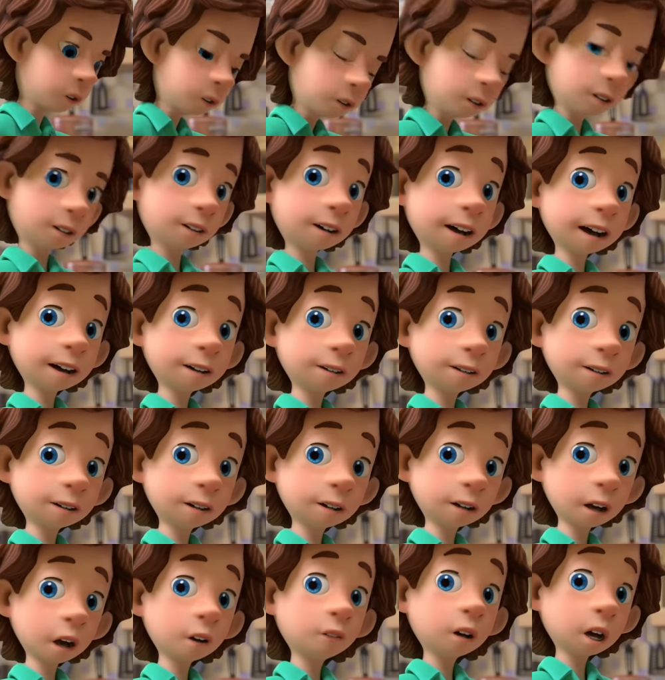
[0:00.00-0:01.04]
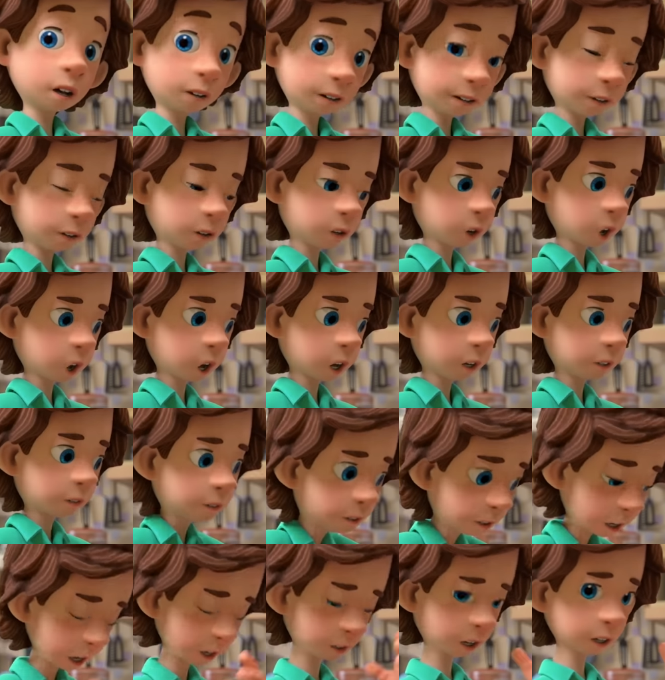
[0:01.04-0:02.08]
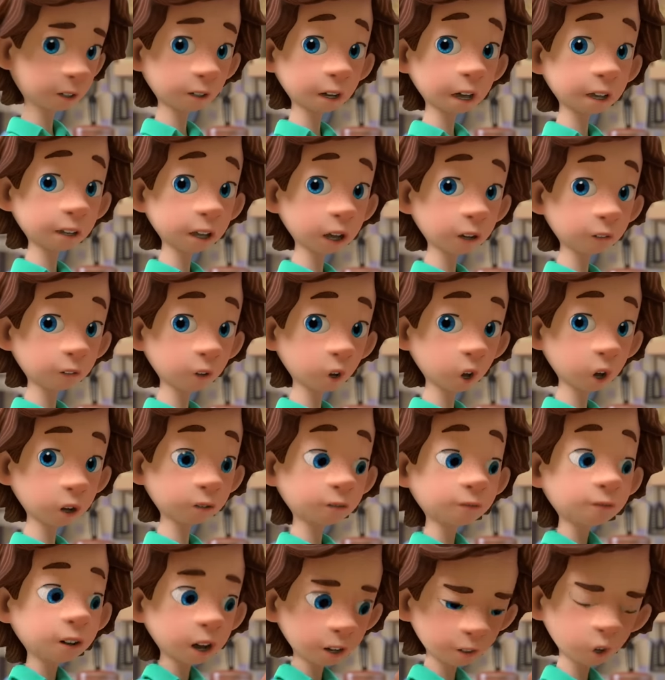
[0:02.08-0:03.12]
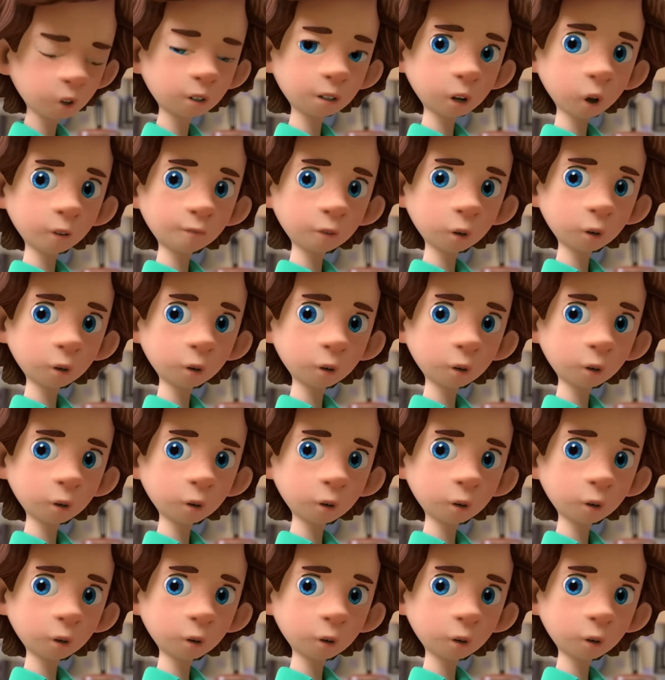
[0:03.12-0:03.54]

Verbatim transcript: Not yet. Let's keep going. We should try some other methods of